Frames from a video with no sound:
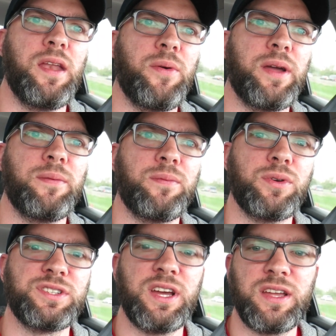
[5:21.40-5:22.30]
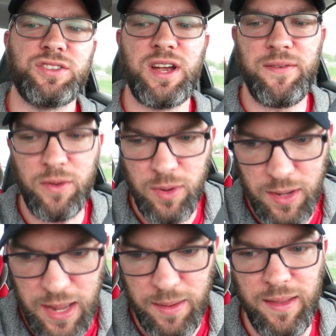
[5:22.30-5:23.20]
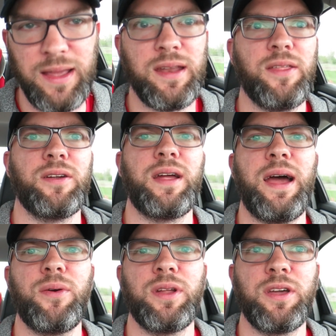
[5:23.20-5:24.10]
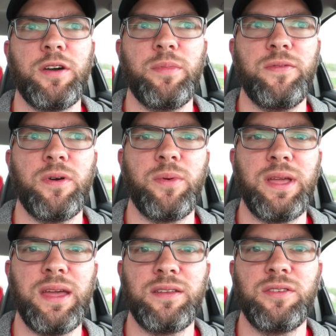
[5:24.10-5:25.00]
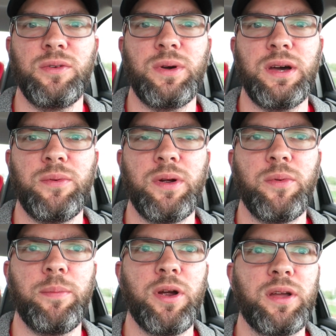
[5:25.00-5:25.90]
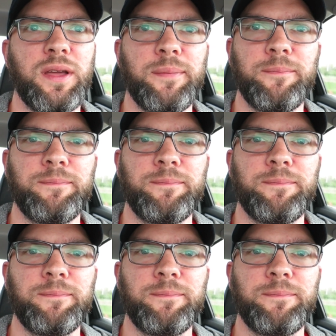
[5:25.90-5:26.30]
Anyway, we're stuck in traffic. We got like another hour to go before we get to where we're parking.